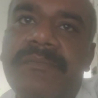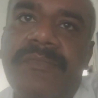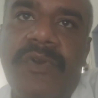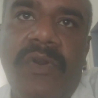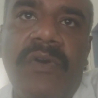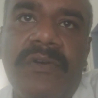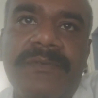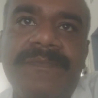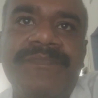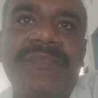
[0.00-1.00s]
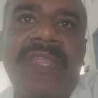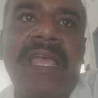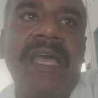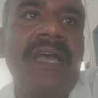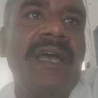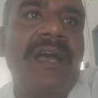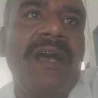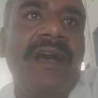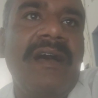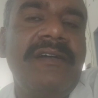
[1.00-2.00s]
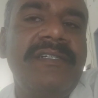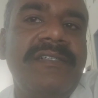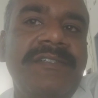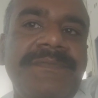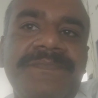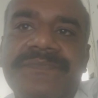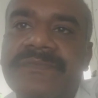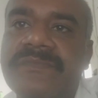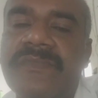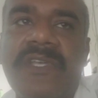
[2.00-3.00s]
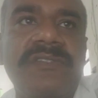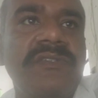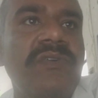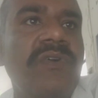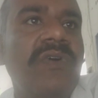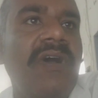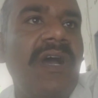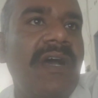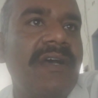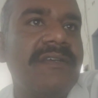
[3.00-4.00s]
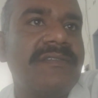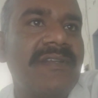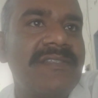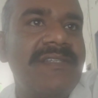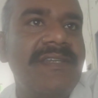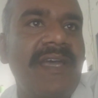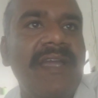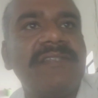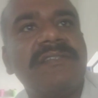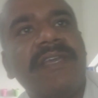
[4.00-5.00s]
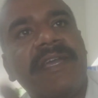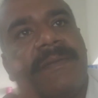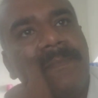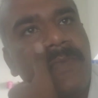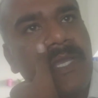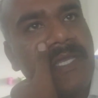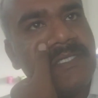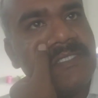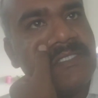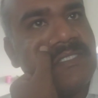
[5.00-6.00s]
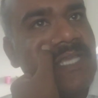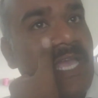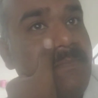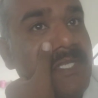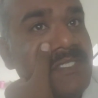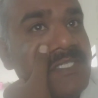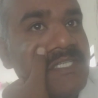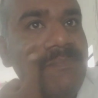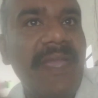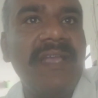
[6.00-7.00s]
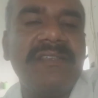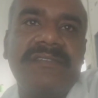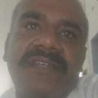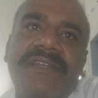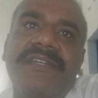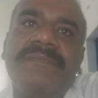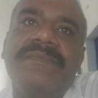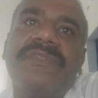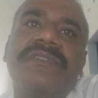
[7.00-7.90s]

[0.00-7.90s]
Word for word: burrow um, as you know uh, thursday night scam at M&T Bank Stadium